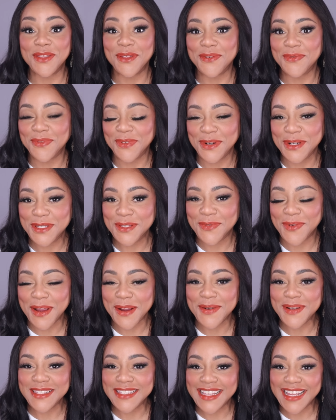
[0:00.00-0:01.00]
the first
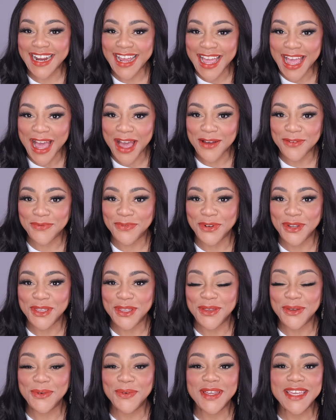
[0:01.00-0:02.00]
fragrance that I have for
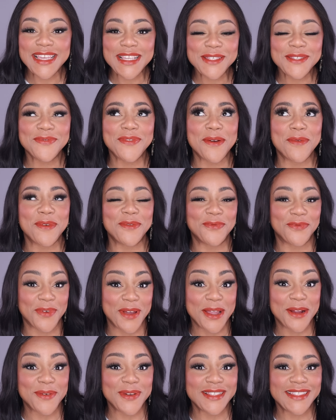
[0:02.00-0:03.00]
you is from a
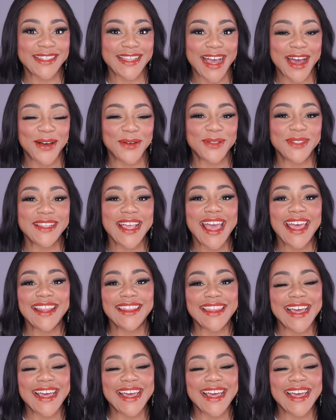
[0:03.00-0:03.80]
fragrance house